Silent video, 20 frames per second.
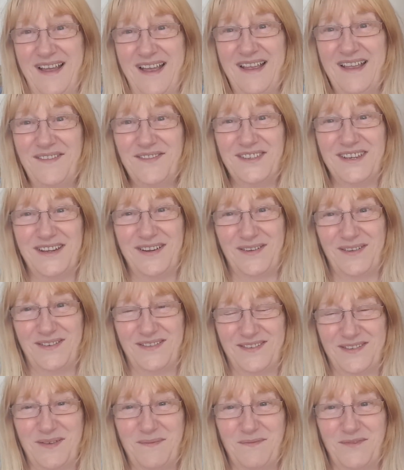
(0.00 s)
I have
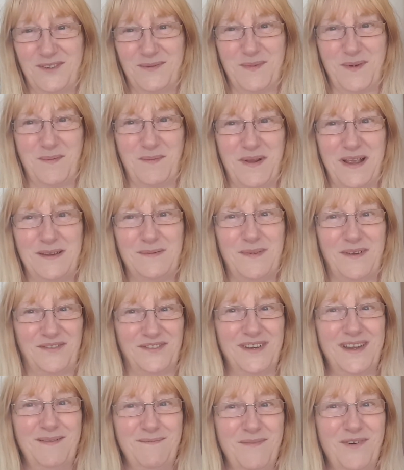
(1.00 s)
seen some small plates, but I've
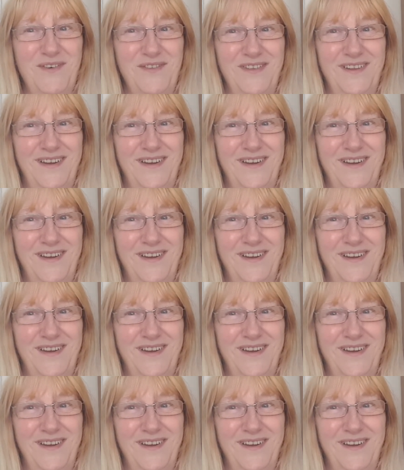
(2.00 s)
seen more